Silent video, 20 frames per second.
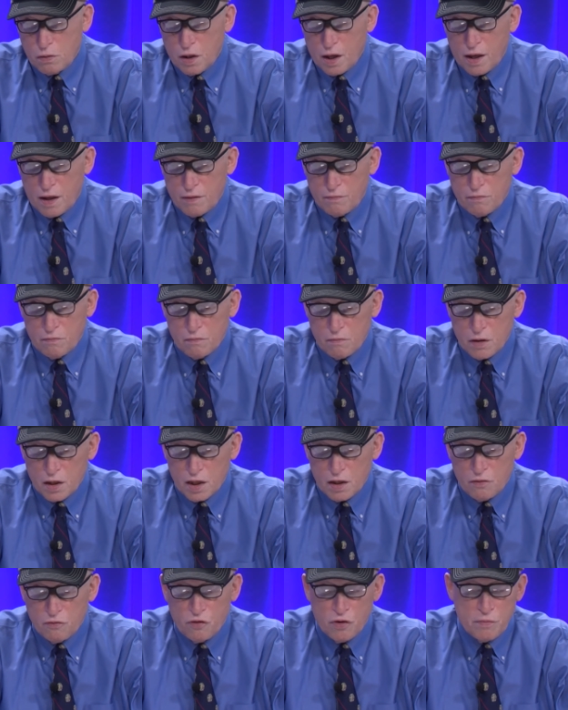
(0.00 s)
am
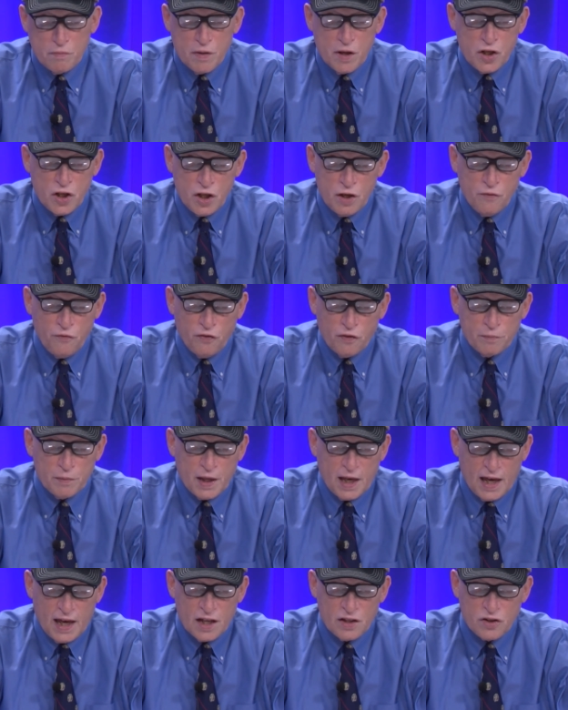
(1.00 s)
in remission from
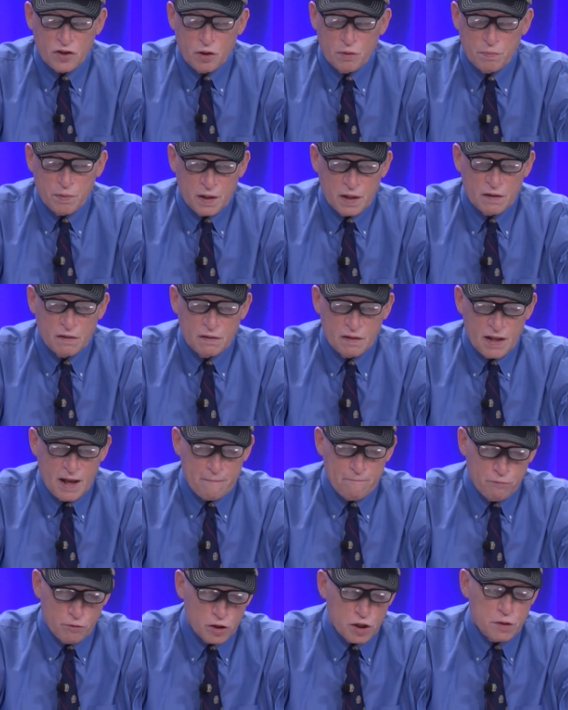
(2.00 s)
cancer, but that
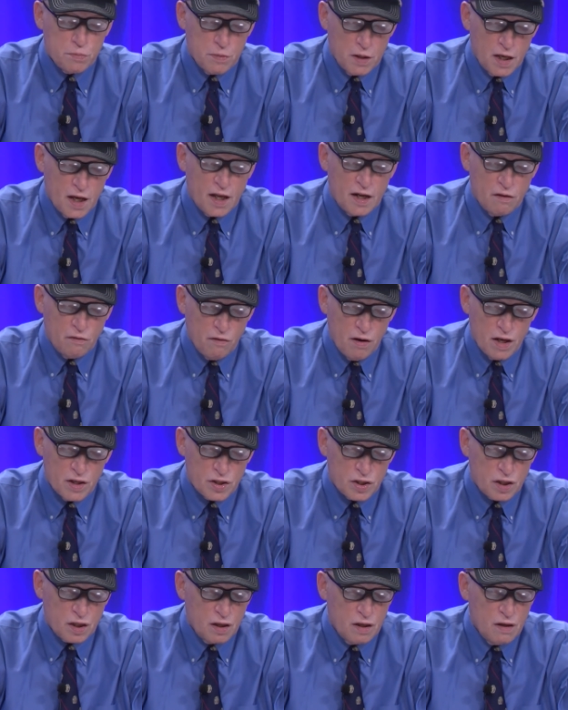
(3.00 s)
puts me at a
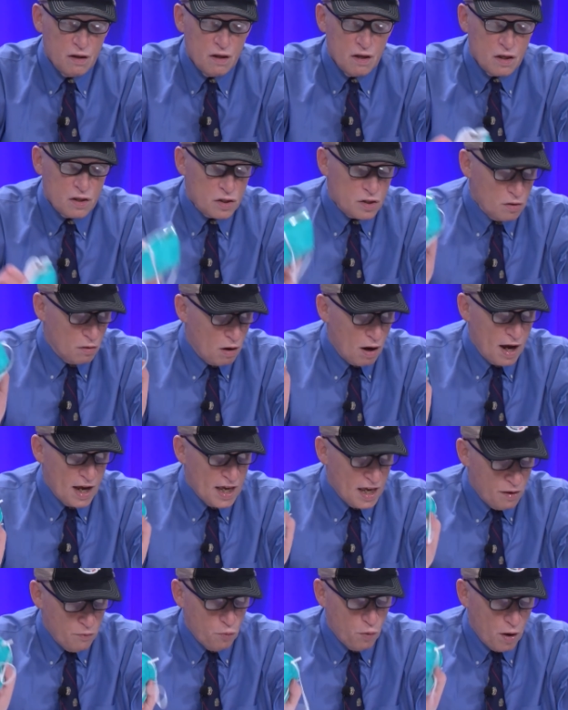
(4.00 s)
risk. So I
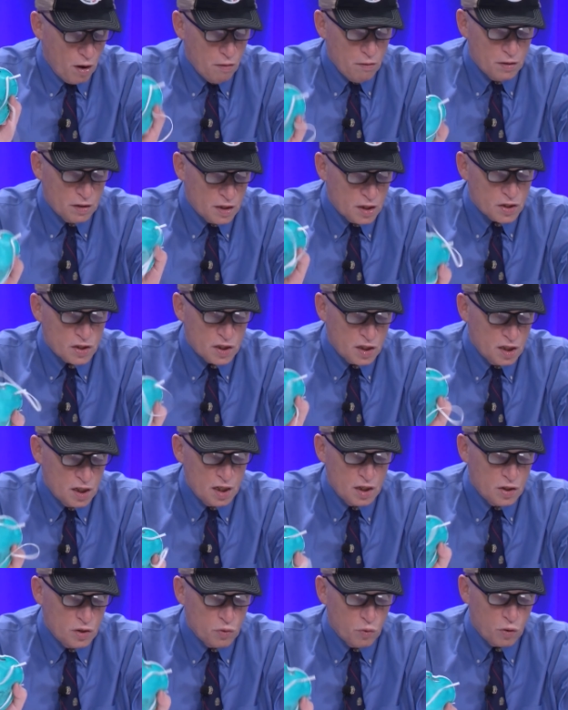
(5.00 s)
am wearing this in
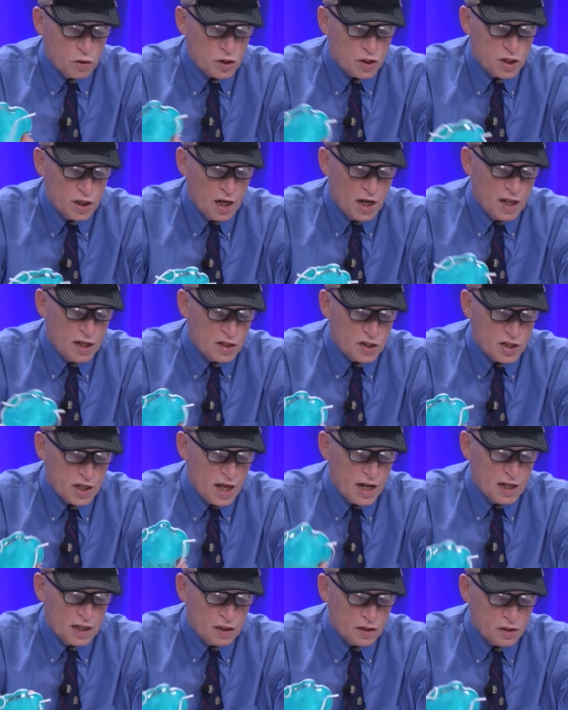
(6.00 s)
indoor
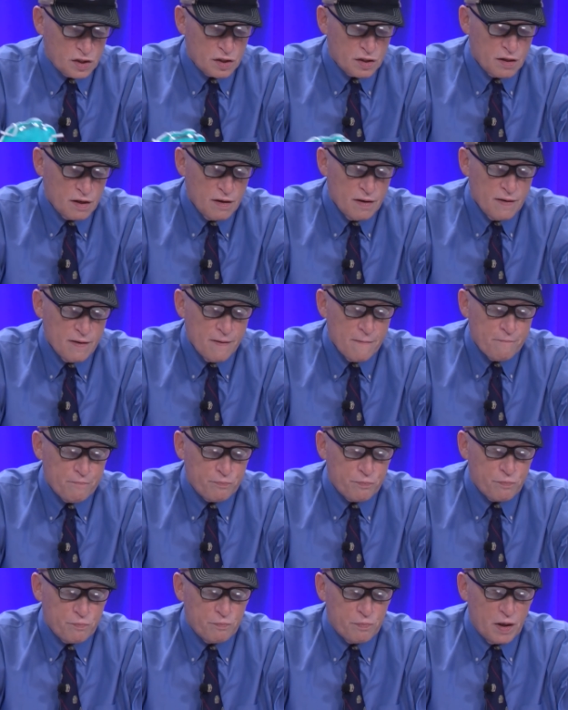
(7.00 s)
settings.
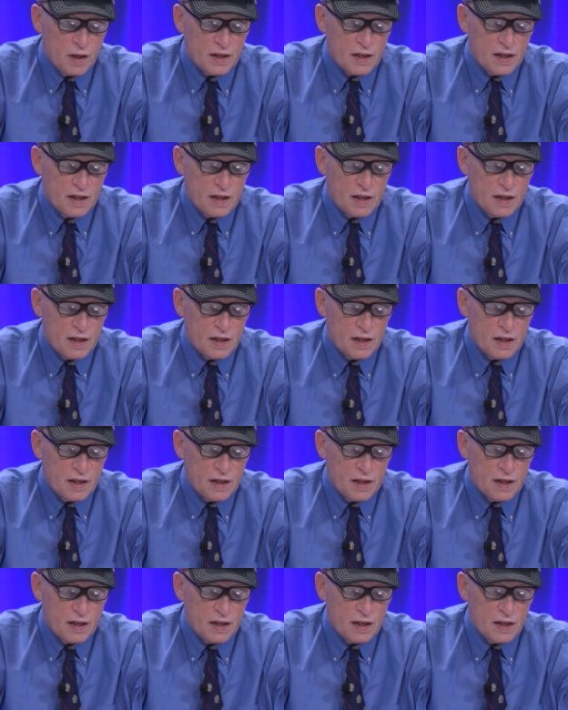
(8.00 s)
But